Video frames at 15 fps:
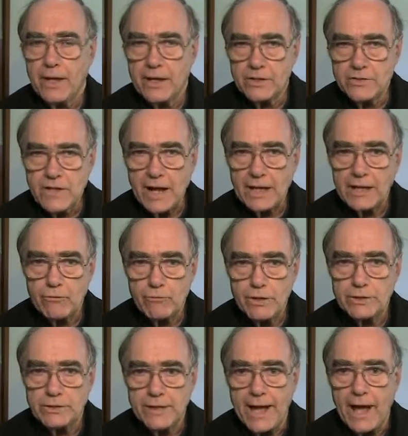and exactly
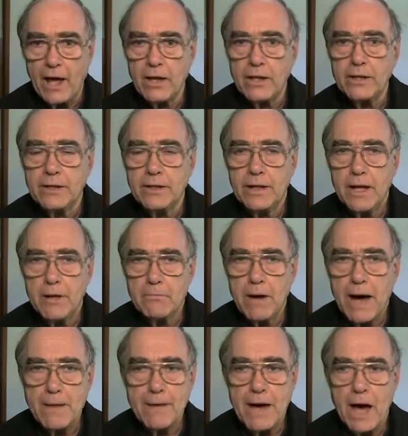written down
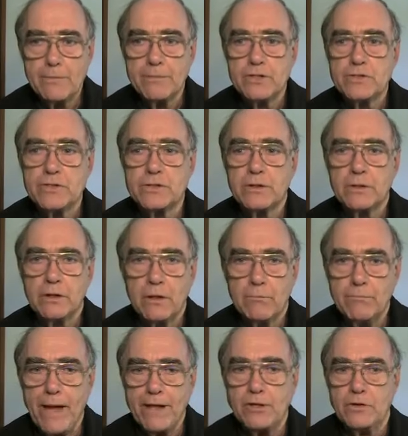by Muhammad's
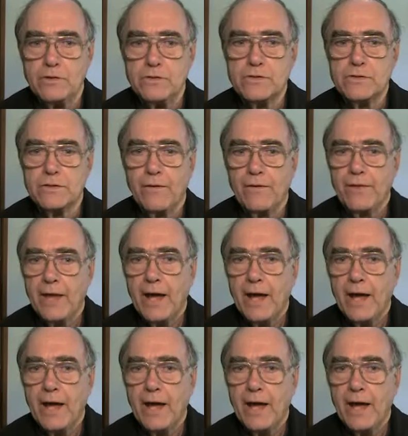companions